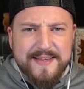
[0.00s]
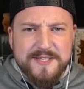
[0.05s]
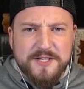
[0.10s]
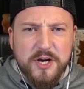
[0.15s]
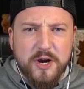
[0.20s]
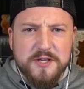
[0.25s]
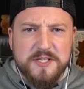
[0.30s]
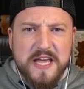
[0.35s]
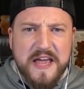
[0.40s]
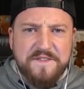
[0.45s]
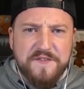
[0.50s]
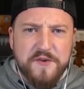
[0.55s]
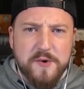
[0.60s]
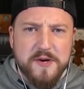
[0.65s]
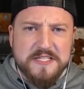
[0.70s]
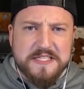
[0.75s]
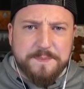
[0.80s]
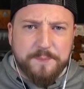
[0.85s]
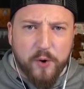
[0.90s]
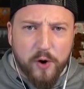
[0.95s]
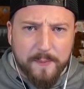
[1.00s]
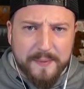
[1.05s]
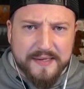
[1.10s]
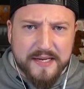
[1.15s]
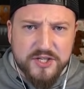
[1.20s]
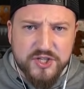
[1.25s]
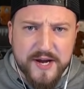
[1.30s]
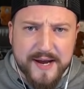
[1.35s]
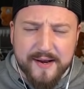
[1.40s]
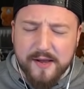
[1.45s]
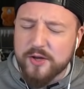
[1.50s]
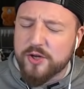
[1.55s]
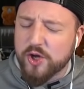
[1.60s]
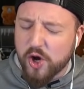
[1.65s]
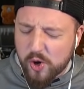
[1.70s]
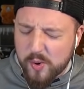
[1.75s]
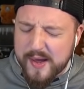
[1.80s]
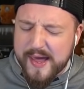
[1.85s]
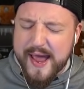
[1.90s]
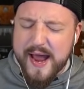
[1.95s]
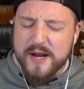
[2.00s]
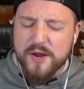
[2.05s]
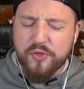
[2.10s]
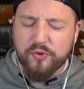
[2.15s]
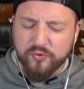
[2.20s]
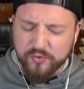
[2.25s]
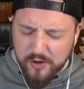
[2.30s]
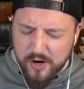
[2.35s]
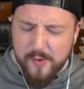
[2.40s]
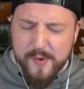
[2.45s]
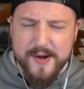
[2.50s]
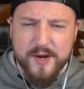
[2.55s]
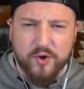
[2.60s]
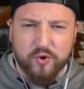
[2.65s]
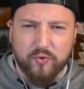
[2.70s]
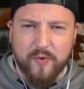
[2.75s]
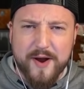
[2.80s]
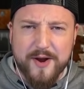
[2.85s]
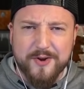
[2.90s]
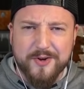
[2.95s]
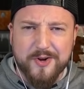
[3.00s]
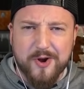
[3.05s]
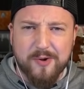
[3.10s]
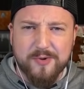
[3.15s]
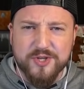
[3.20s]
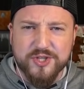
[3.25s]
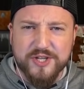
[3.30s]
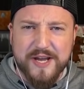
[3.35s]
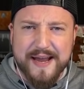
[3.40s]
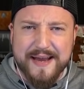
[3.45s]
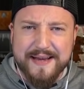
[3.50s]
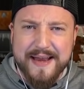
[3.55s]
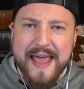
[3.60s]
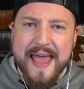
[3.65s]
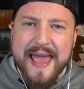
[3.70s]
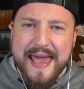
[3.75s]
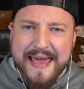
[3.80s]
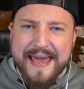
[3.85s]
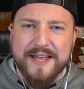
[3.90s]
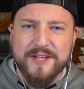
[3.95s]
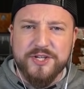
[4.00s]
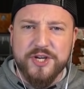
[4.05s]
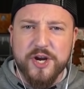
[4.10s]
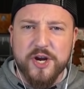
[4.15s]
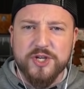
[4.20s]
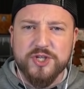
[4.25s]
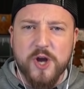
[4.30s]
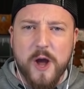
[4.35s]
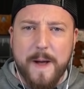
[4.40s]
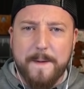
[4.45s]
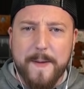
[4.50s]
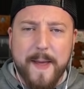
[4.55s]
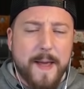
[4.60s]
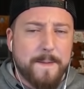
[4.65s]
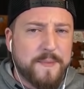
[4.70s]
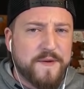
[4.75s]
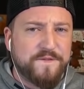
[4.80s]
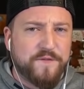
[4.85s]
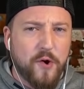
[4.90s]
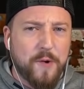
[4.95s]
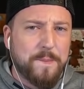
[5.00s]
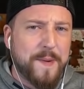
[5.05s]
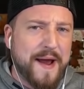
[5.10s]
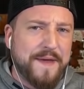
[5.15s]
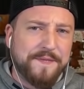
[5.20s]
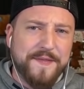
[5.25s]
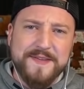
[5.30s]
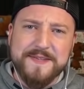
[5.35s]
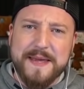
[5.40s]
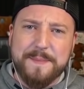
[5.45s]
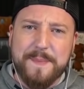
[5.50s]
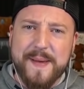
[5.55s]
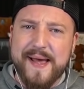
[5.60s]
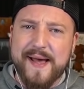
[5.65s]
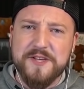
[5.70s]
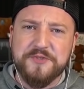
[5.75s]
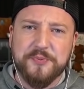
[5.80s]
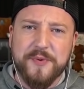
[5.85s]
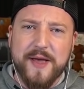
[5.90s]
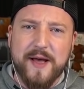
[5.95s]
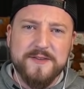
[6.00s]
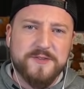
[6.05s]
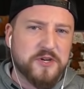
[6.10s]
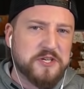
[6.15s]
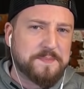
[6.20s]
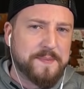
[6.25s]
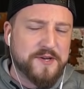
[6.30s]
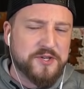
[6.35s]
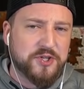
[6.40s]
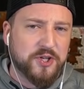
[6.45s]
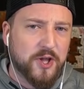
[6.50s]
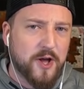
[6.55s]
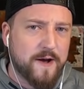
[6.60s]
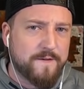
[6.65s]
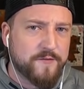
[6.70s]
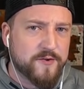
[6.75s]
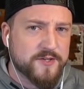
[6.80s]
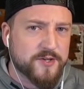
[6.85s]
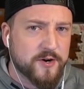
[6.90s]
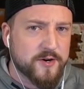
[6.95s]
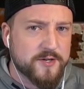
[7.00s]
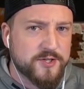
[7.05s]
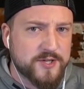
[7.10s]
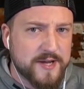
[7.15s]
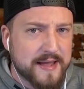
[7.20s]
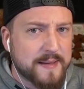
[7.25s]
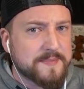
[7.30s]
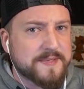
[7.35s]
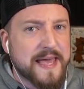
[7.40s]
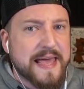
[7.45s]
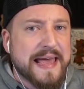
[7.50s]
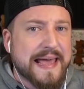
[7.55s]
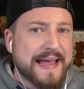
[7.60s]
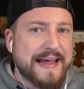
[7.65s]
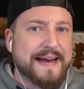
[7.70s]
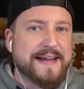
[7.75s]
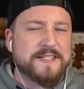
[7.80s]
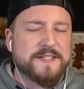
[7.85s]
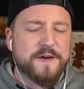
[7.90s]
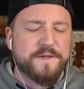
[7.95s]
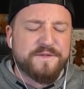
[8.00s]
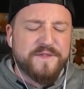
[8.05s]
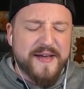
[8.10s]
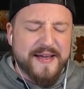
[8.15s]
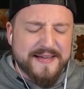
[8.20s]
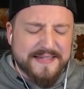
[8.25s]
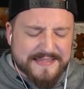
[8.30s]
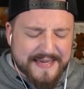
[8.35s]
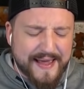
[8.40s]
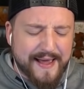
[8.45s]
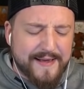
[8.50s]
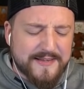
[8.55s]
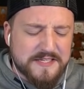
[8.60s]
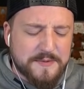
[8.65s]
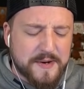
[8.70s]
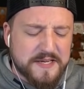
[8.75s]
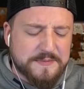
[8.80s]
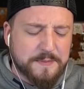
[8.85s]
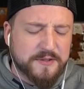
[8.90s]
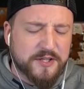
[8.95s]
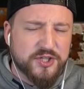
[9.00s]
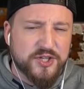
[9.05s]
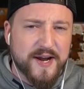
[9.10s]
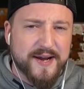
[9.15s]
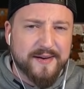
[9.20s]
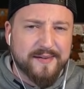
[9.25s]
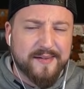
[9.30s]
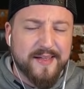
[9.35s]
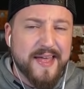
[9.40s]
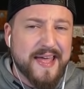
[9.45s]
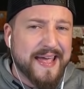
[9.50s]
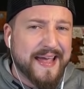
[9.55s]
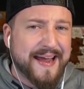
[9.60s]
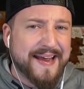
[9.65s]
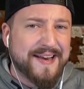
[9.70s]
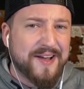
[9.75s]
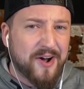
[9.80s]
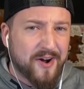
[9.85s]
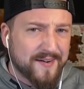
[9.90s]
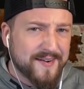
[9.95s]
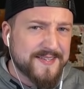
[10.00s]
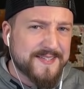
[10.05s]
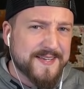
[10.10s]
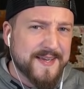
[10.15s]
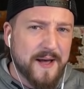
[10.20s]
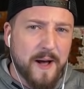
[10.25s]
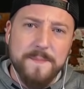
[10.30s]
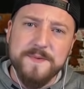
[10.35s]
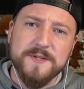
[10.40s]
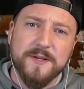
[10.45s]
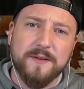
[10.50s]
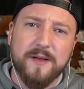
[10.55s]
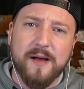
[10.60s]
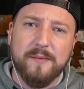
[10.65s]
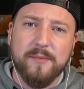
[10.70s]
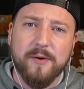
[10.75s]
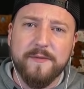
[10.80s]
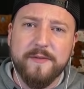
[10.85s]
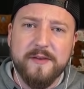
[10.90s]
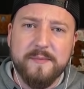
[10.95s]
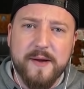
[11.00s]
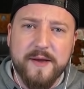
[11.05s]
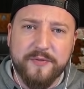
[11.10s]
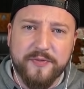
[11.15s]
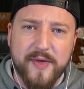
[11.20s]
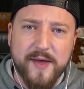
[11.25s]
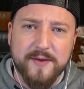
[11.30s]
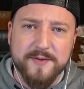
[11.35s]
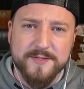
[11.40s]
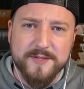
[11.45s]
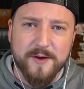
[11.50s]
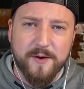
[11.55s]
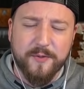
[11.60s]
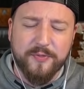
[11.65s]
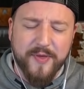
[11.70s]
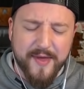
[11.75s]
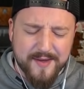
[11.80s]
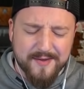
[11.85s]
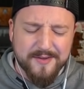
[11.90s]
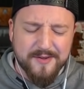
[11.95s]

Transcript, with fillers: and girls, if you want to support me in the channel, go ahead, throw in creator code Shane into your shop before buying things like past royales or special offers or gems. It is a fantastic way to support the channel and honestly helps a lot more than you may think. So thank